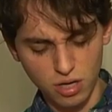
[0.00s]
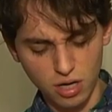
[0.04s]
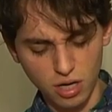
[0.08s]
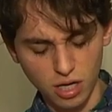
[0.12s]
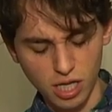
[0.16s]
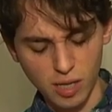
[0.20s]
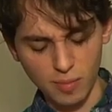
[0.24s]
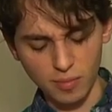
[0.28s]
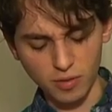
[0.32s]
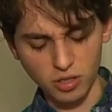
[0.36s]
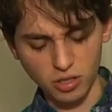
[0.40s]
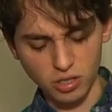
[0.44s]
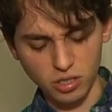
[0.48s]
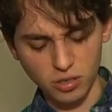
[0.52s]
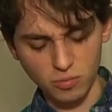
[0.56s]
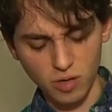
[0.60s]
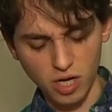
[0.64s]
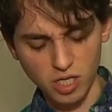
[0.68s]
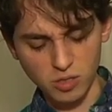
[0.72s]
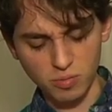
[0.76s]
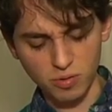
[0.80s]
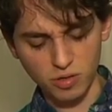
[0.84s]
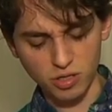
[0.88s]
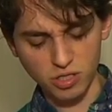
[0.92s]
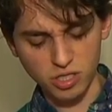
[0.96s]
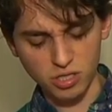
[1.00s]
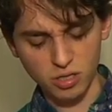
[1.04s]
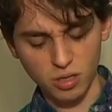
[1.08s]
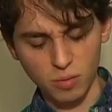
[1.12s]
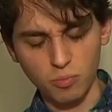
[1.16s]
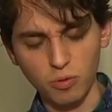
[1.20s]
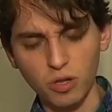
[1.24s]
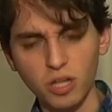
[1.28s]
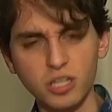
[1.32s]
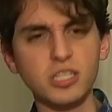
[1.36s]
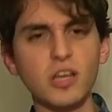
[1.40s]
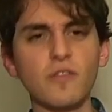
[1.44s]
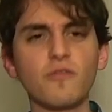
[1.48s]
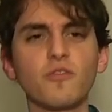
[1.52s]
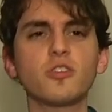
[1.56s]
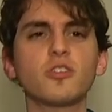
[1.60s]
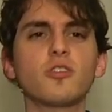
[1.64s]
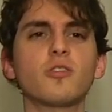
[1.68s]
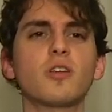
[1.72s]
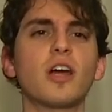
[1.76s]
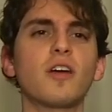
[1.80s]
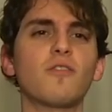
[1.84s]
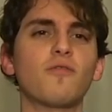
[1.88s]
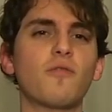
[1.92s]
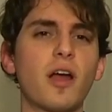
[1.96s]
Lemon juice and raspberry syrup. Well, I definitely
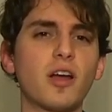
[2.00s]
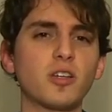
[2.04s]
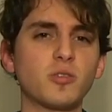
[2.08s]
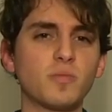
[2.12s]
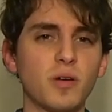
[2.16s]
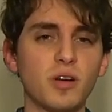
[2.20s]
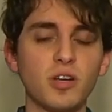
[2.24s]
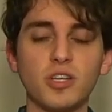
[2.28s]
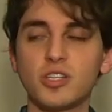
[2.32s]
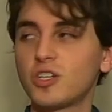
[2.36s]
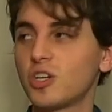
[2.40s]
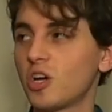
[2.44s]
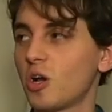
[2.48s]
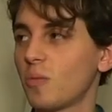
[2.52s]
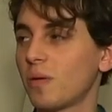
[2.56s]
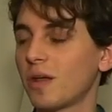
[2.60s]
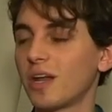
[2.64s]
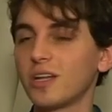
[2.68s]
don't have raspberry syrup,